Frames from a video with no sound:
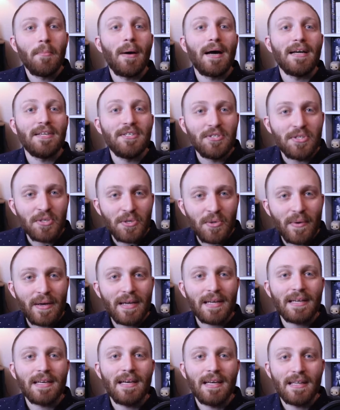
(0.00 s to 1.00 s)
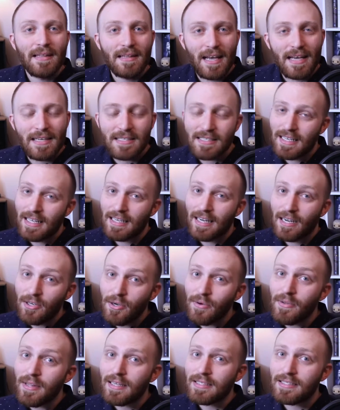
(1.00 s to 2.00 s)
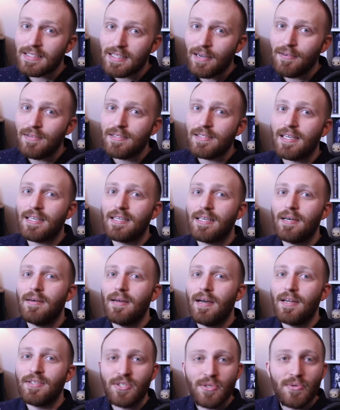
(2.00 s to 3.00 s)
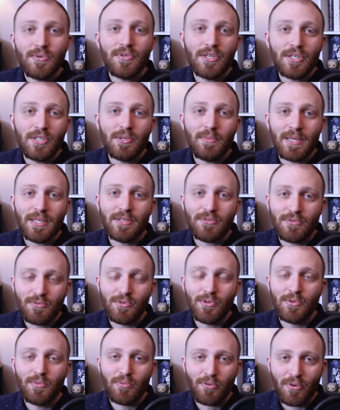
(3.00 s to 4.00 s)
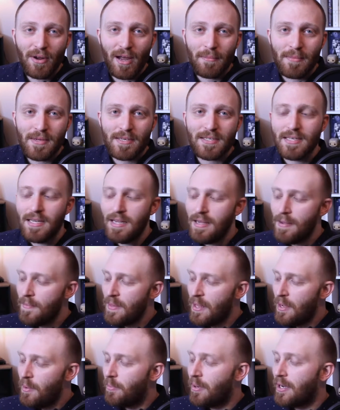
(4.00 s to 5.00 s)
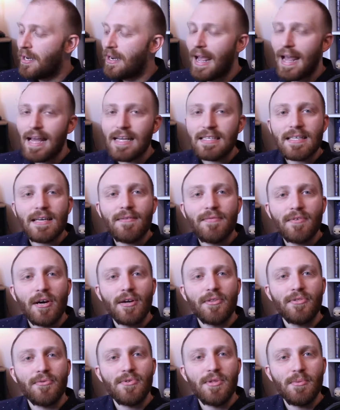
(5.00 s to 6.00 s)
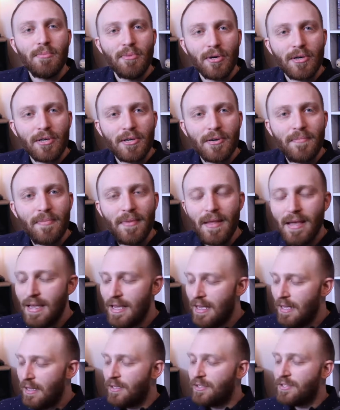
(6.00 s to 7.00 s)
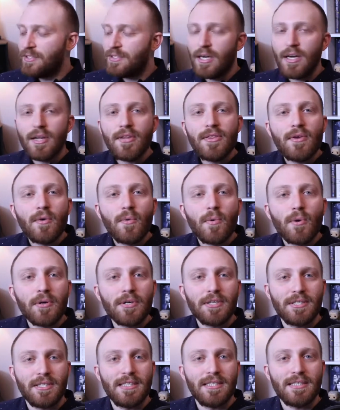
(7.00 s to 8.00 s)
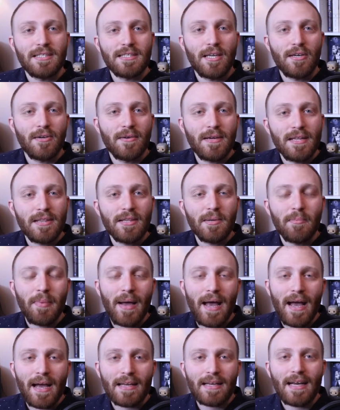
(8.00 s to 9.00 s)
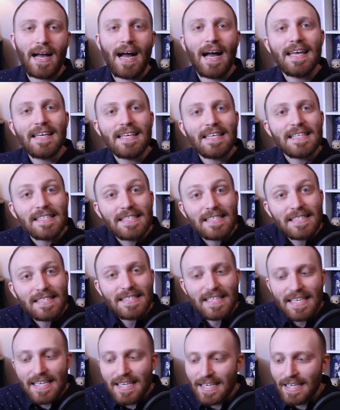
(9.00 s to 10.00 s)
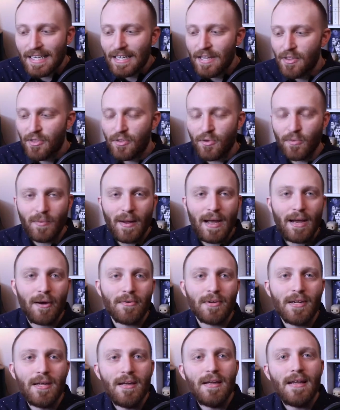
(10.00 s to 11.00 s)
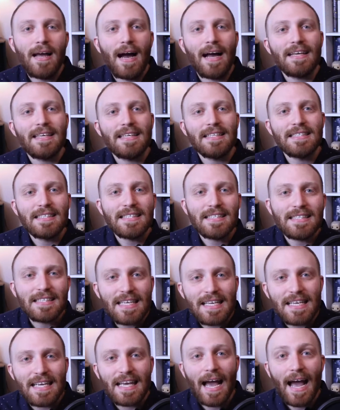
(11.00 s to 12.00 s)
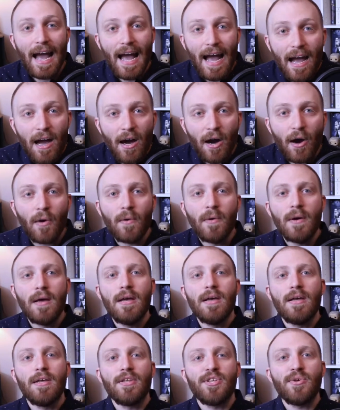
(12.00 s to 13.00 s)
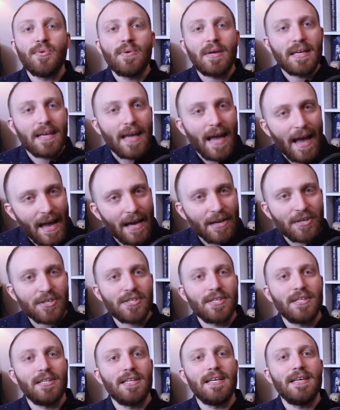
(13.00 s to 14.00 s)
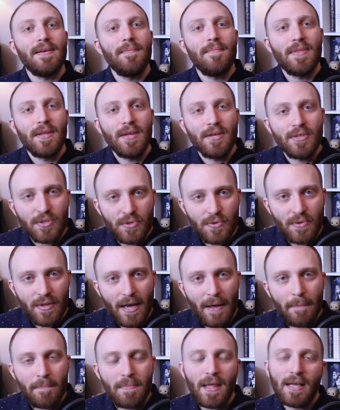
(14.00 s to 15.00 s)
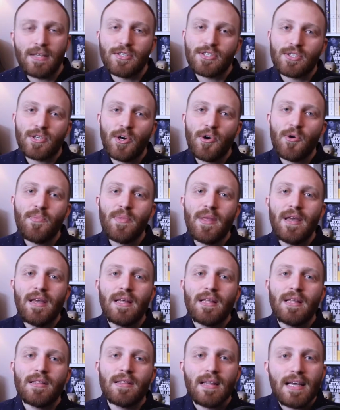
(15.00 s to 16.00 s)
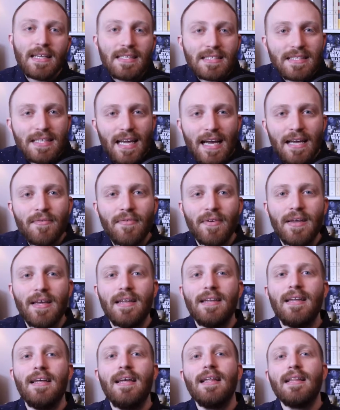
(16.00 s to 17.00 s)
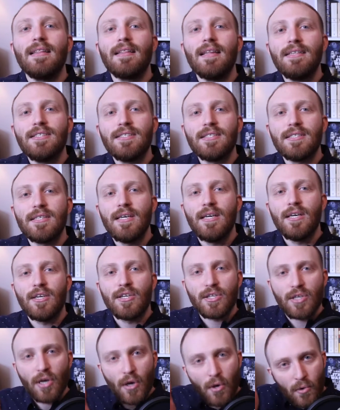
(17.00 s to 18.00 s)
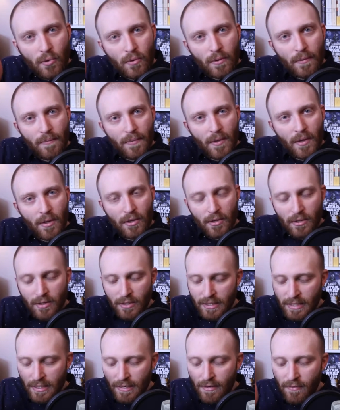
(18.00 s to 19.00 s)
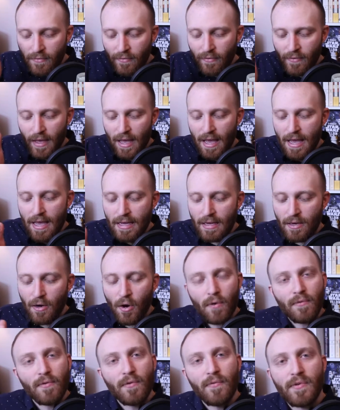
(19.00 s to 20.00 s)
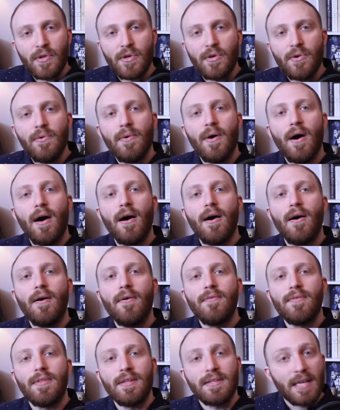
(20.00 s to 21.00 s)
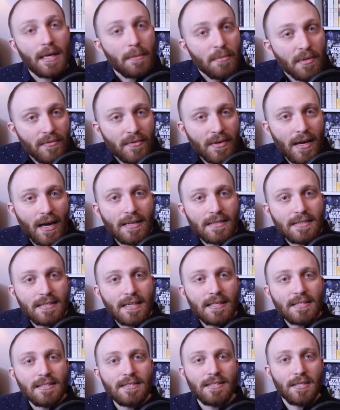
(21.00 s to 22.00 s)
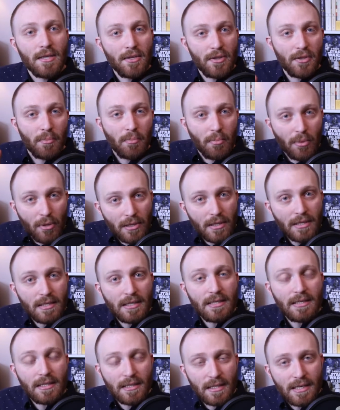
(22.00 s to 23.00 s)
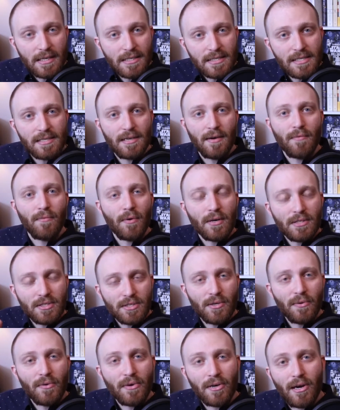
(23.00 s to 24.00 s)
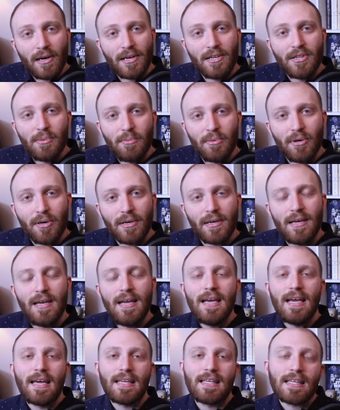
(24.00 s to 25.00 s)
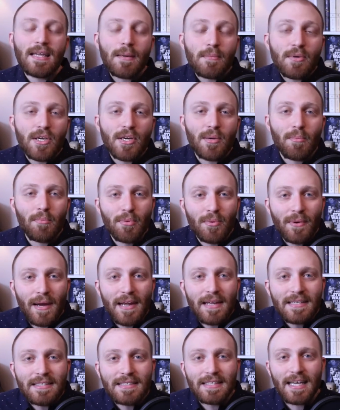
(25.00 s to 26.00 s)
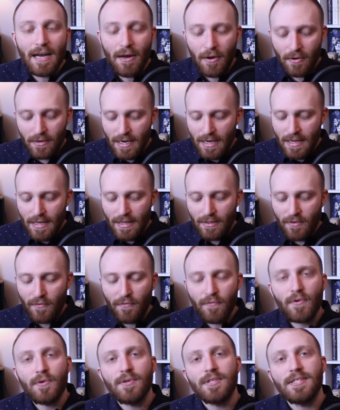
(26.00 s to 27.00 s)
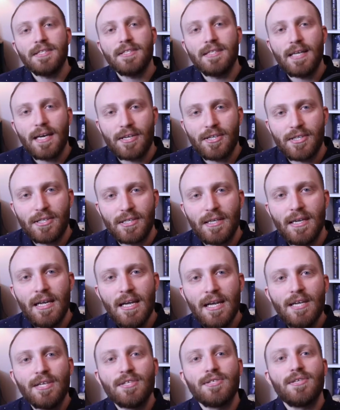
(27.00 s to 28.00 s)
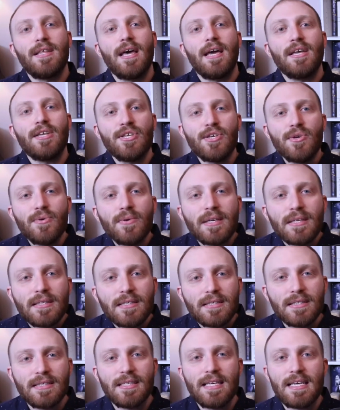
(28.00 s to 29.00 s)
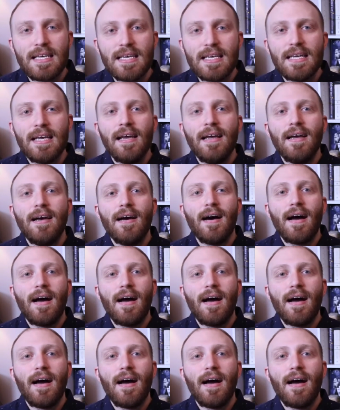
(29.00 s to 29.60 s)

by doing less. And I know that sounds like a too good to be true promise, but as I've gone through the book, done the worksheets that are in the back, I can see the route. I can see how you can actually do that. And so let's dive in. Let's go give an overview of the table of contents, the bulleted list of what's going on in the book, and then I'm going to break down the first section so that you can see